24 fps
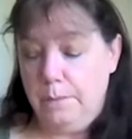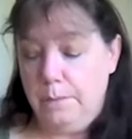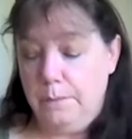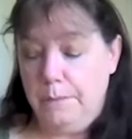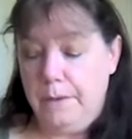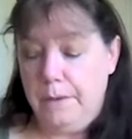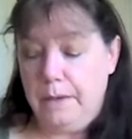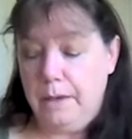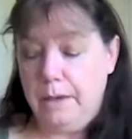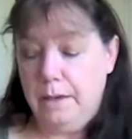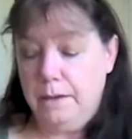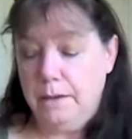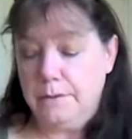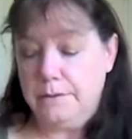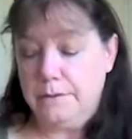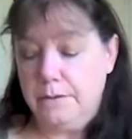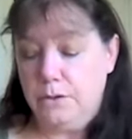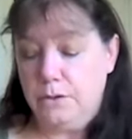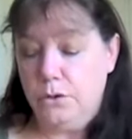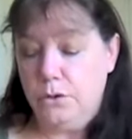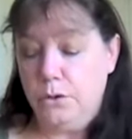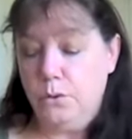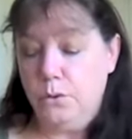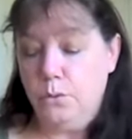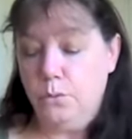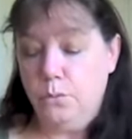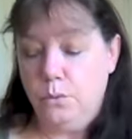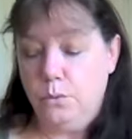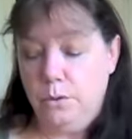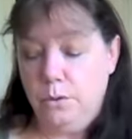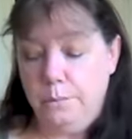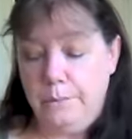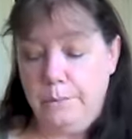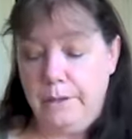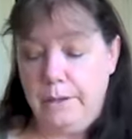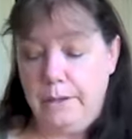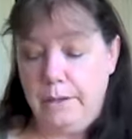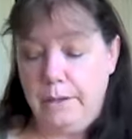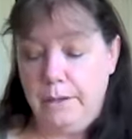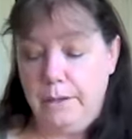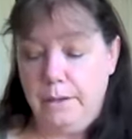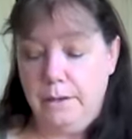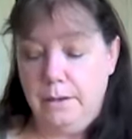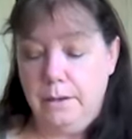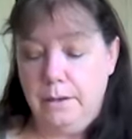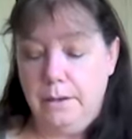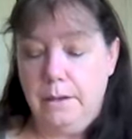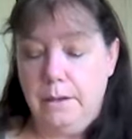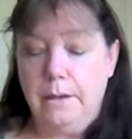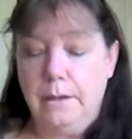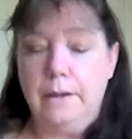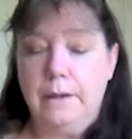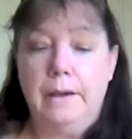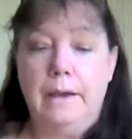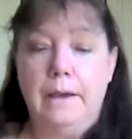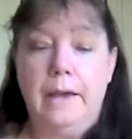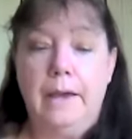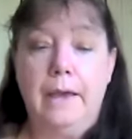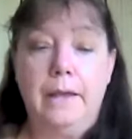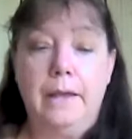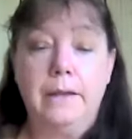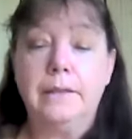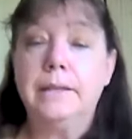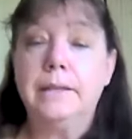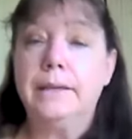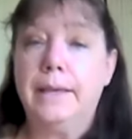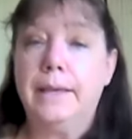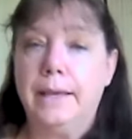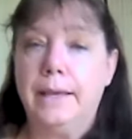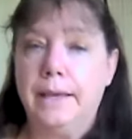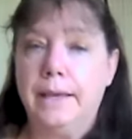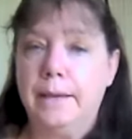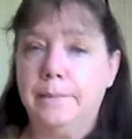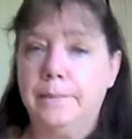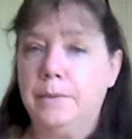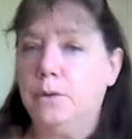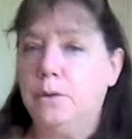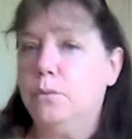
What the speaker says: because you will be ahead of the game.